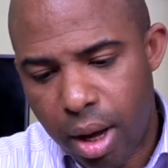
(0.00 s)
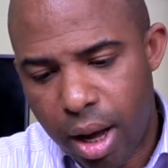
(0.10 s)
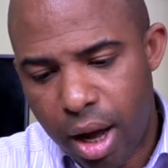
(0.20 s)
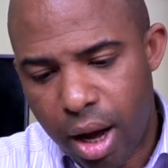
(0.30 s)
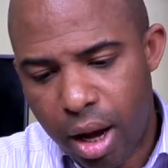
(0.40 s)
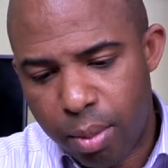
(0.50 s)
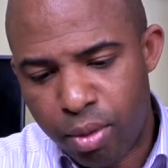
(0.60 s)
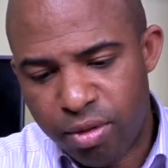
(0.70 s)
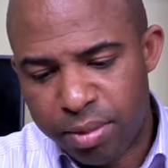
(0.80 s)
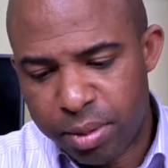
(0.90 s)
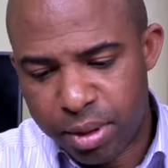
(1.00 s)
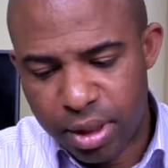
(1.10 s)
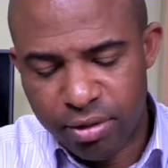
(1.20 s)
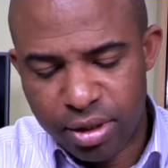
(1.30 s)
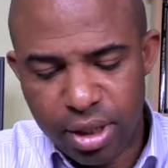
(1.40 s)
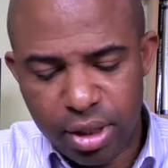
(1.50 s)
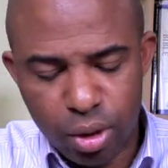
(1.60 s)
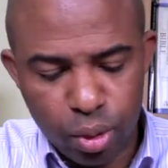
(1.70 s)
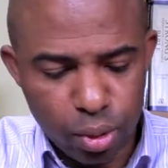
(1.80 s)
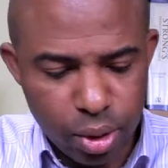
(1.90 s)
uh, Proverbs chapter 3, verse
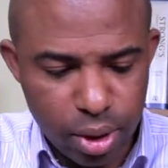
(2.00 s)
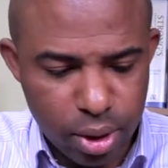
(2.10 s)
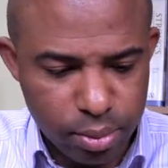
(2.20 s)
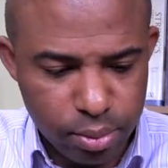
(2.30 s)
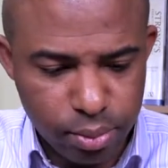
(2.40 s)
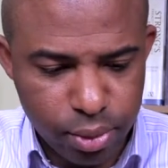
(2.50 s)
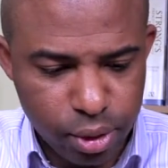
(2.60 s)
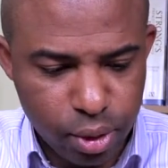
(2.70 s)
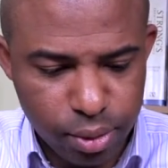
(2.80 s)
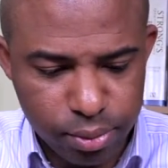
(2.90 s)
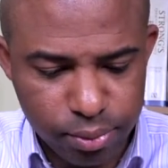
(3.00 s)
32, praise God.